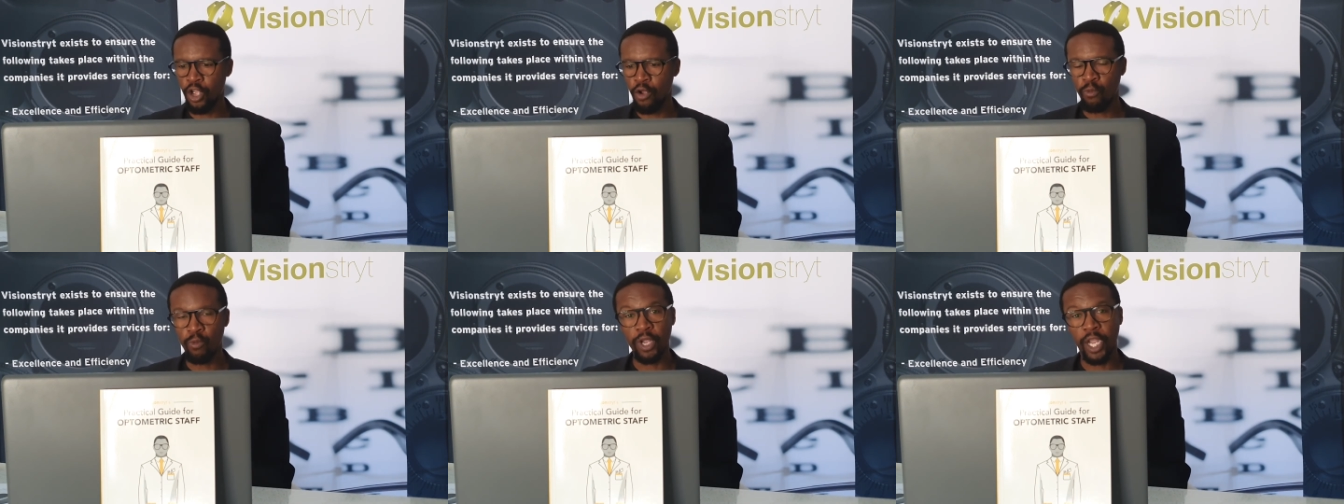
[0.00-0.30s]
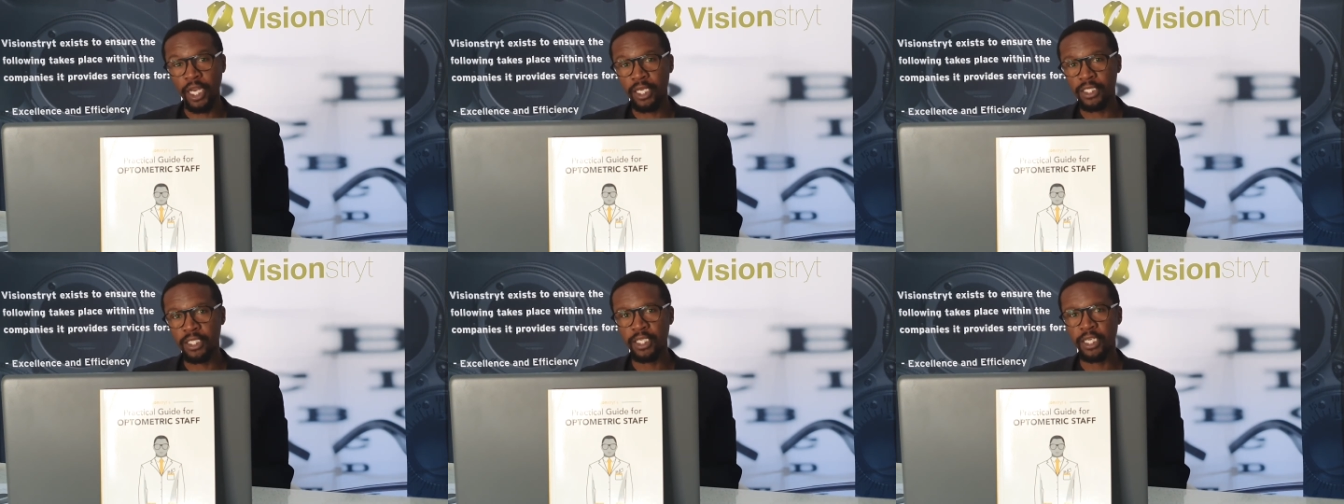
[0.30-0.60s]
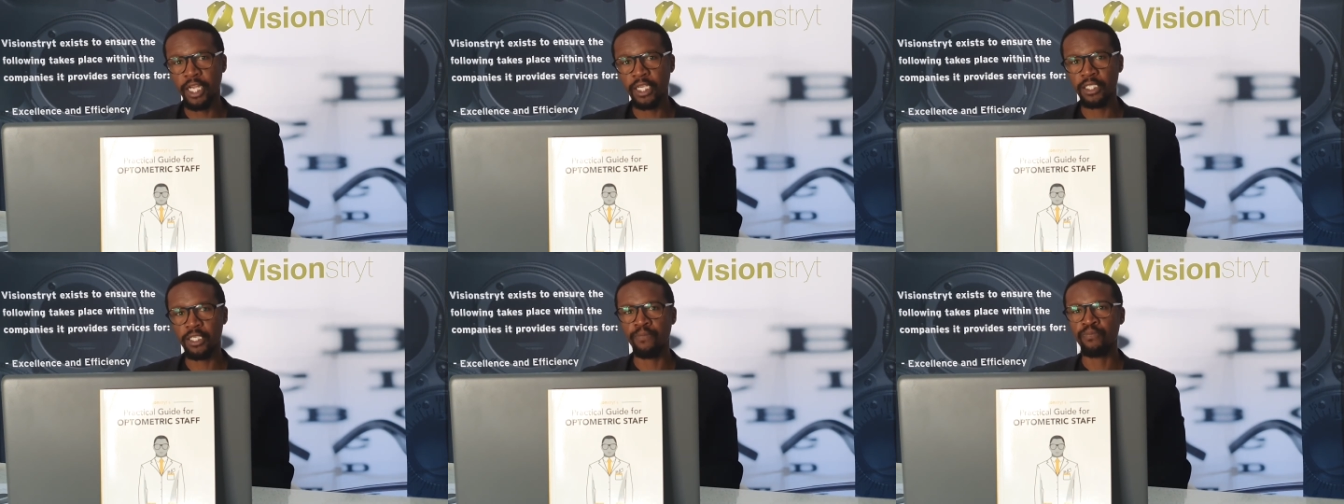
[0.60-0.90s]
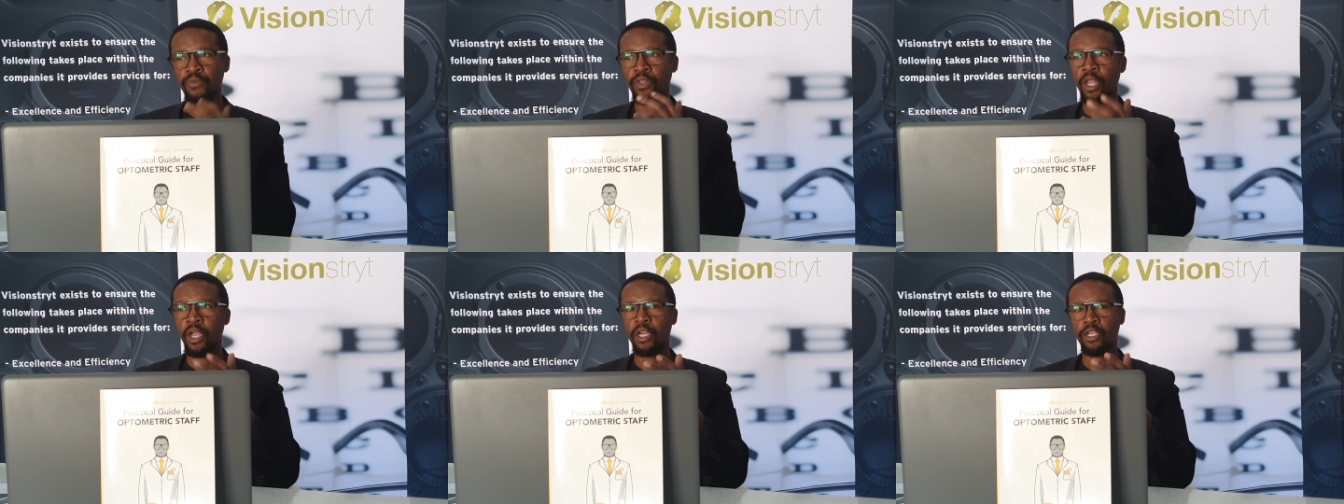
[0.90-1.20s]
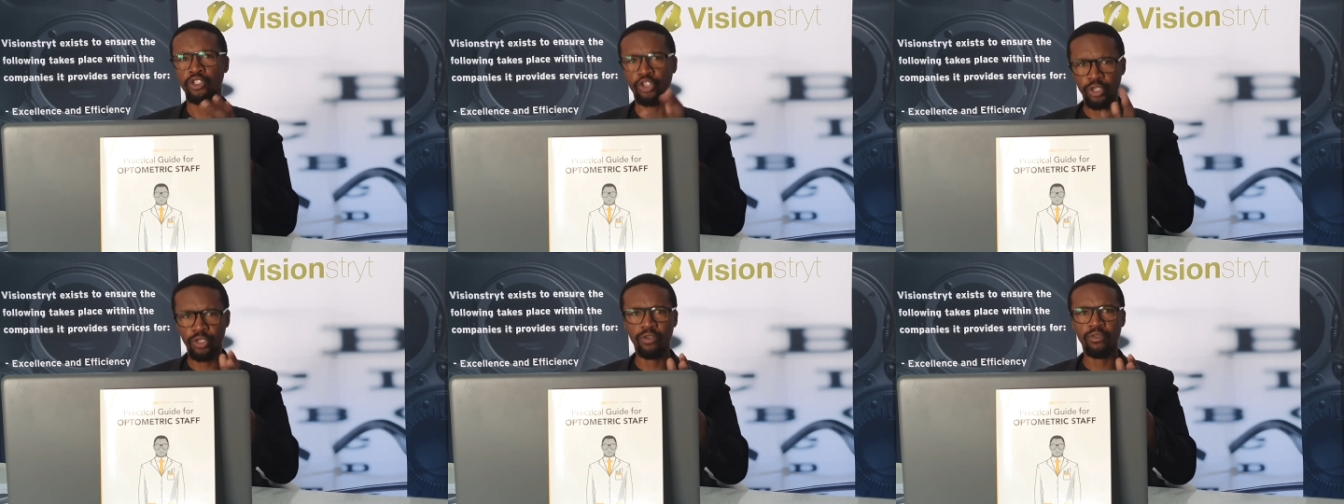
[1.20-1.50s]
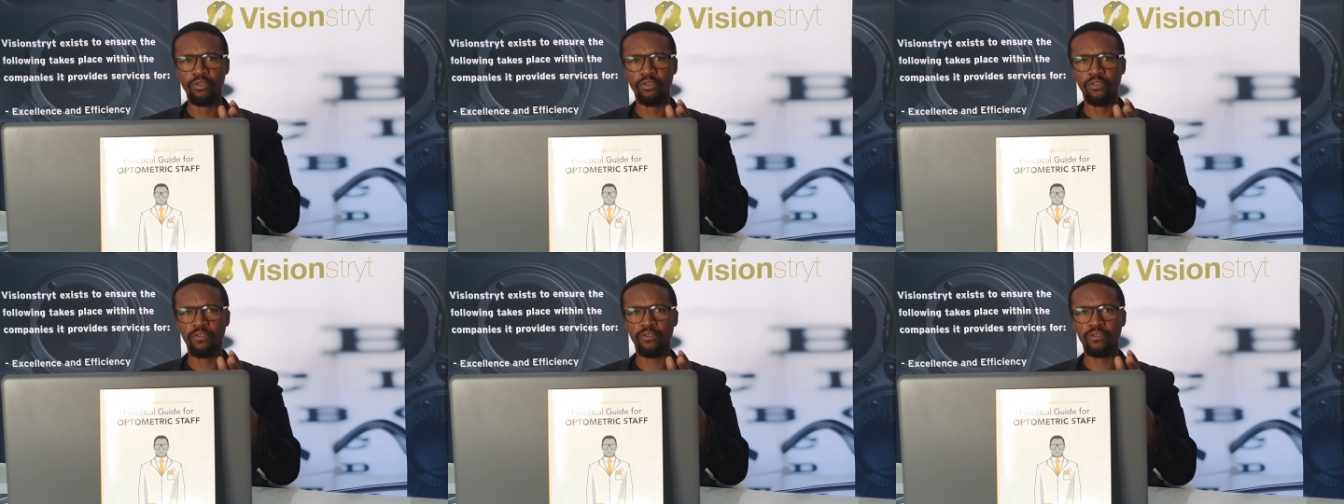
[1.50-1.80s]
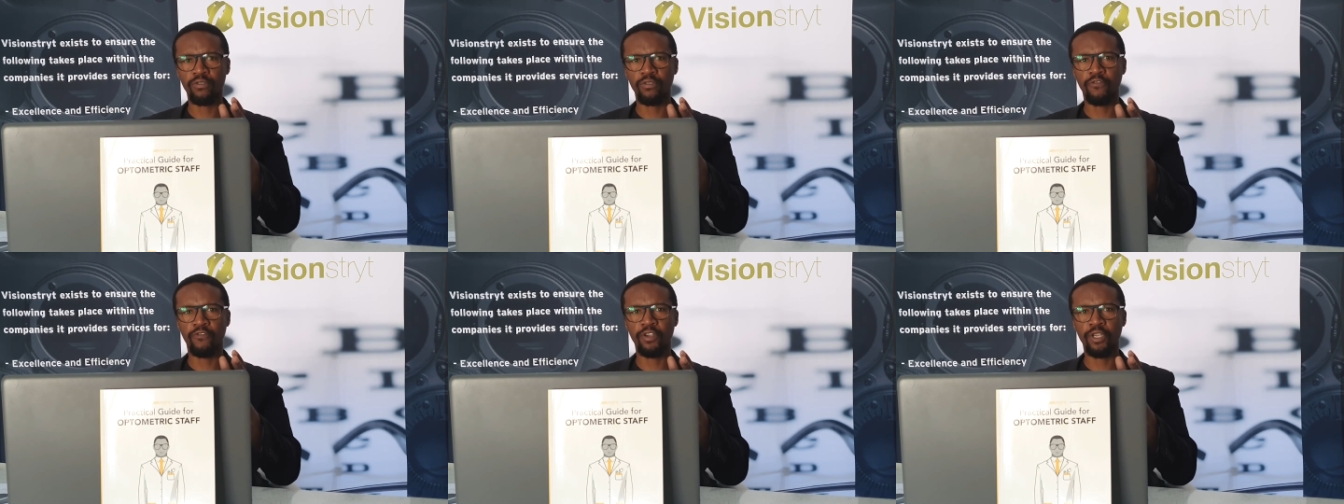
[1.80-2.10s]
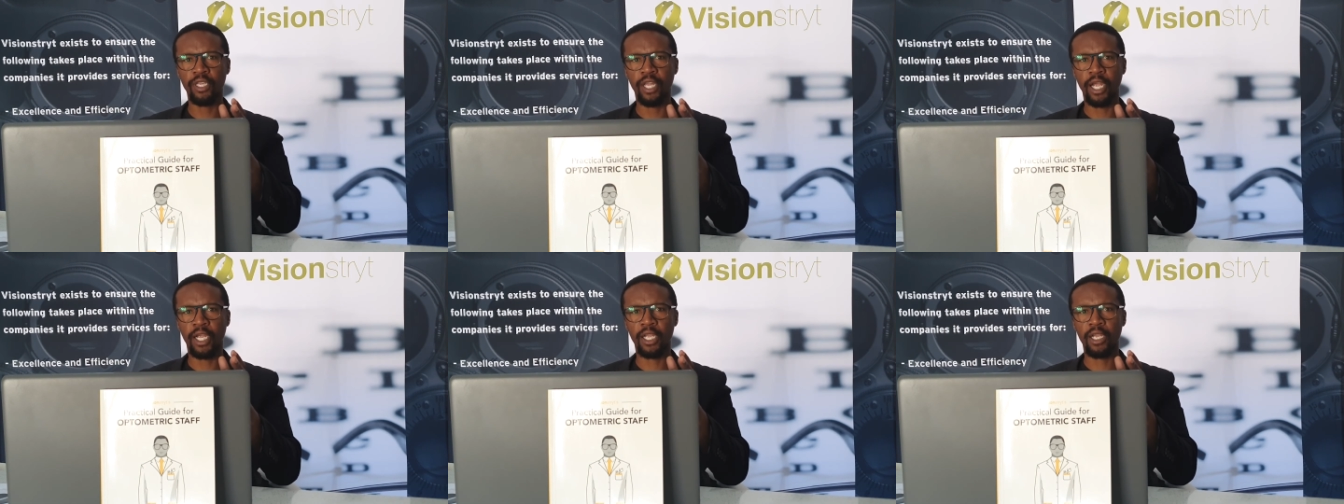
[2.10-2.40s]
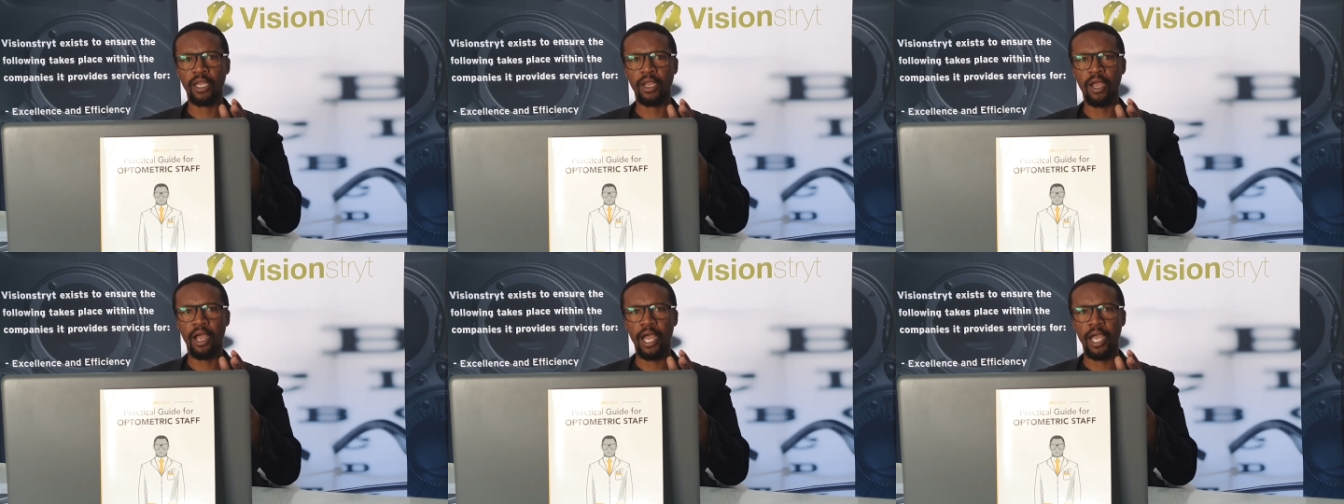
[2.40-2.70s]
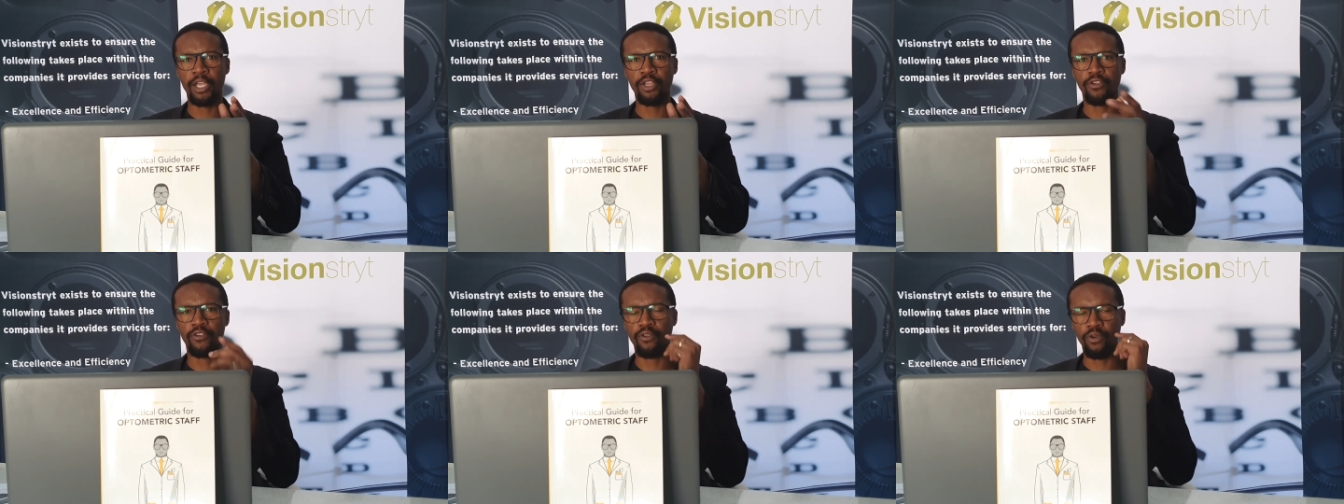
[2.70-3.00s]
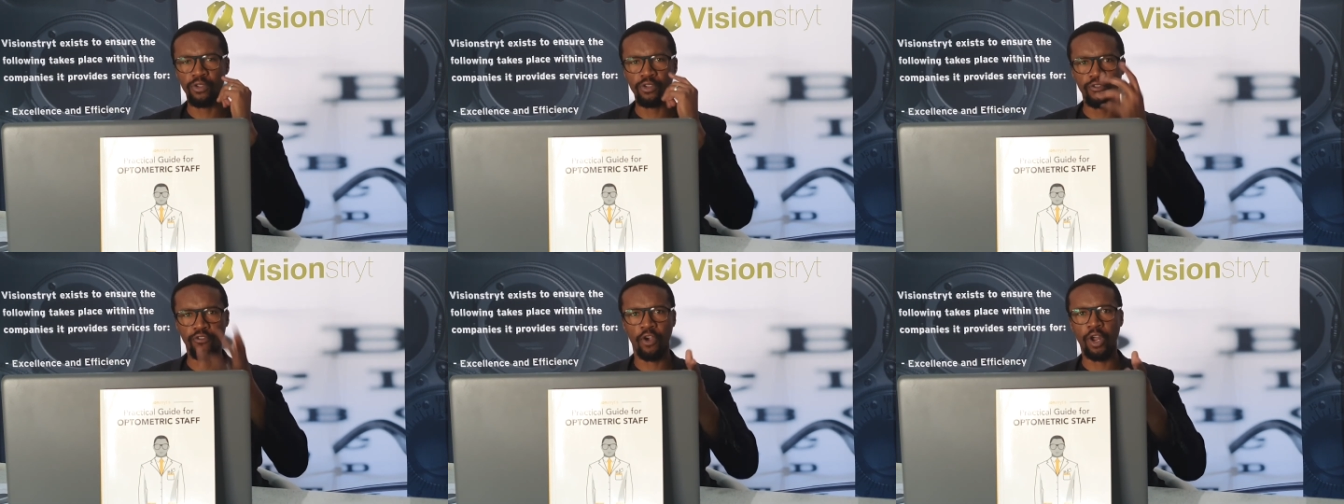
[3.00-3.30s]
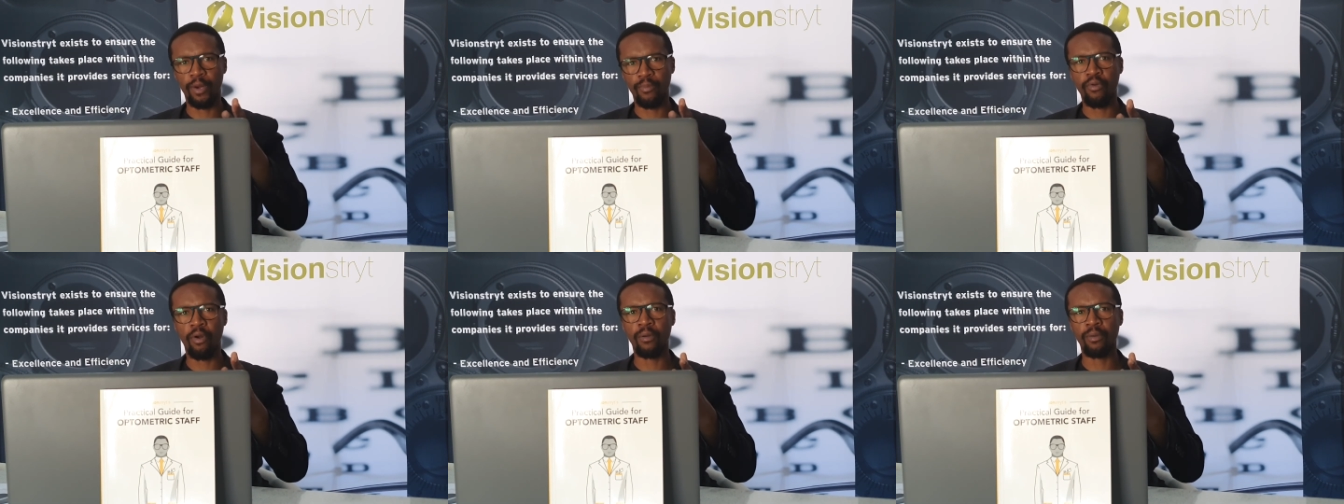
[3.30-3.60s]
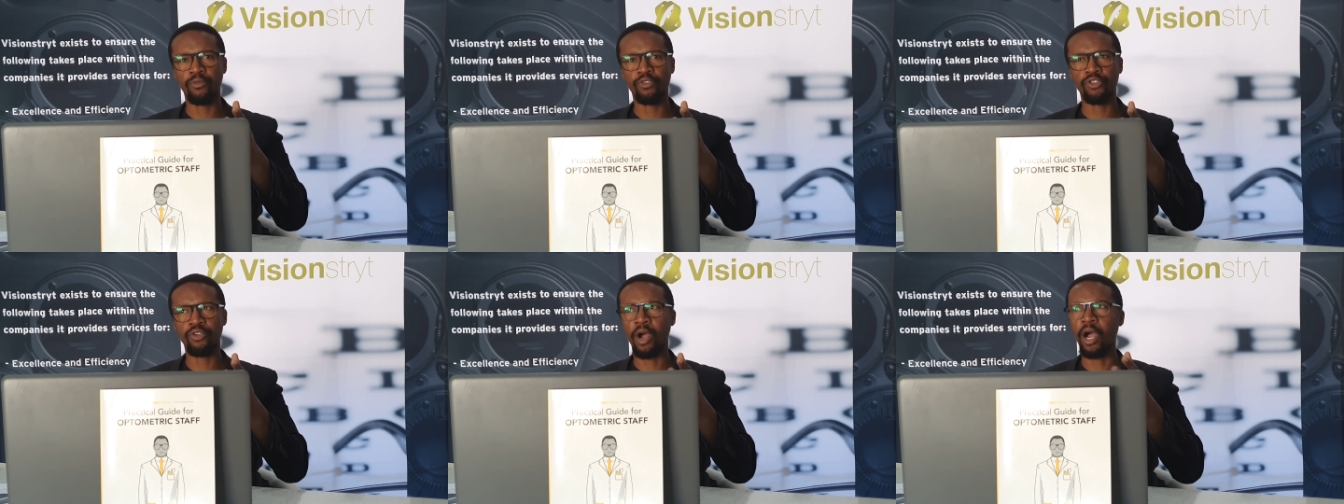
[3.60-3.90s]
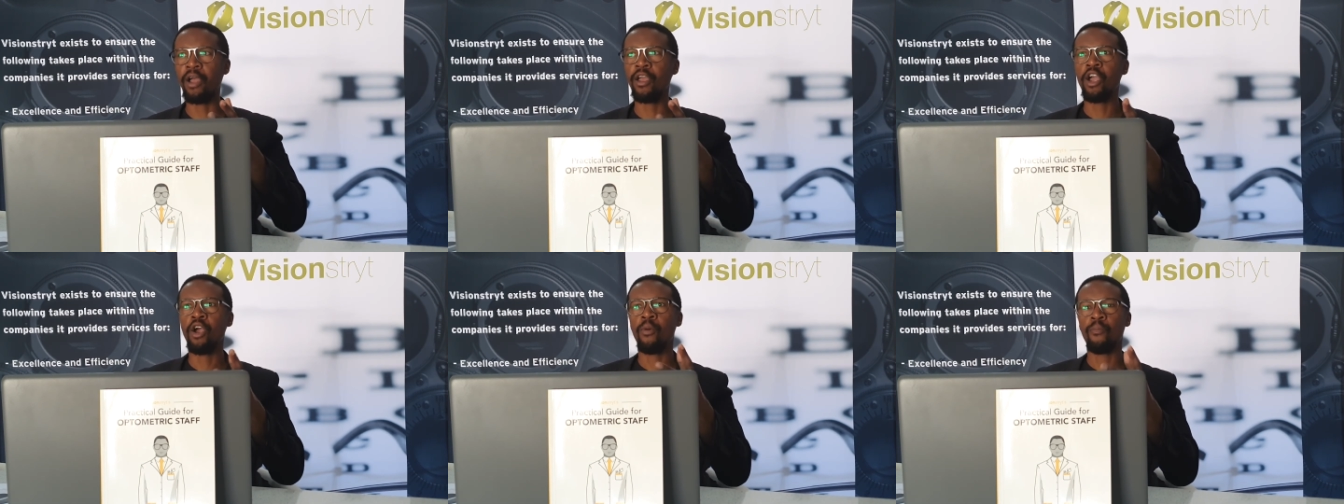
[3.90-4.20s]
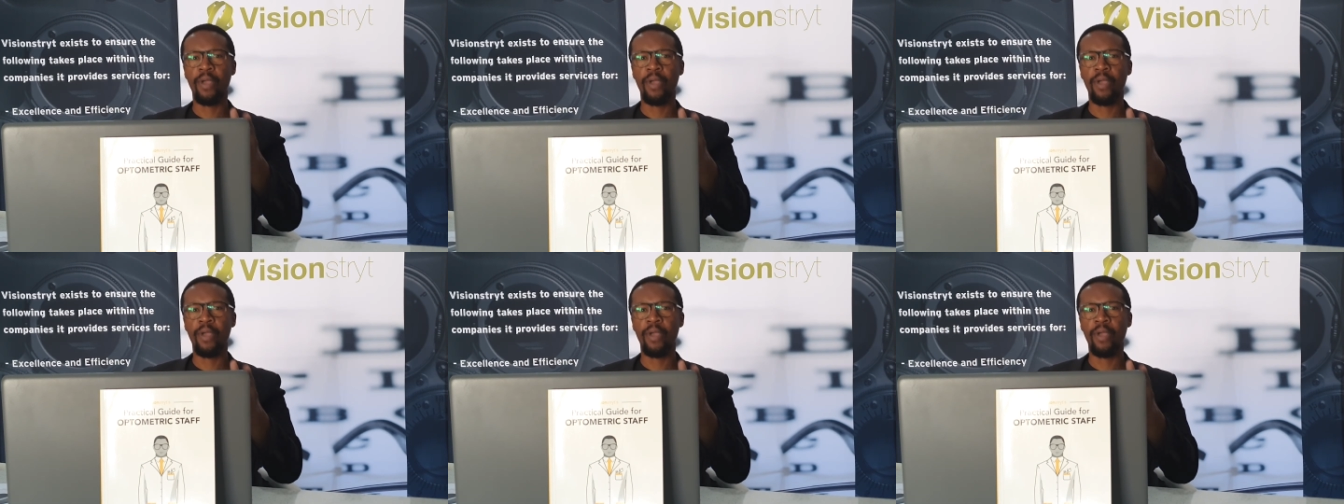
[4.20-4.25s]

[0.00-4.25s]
We can select, uh, do you feel like uh, you, you've got a problem with your eye?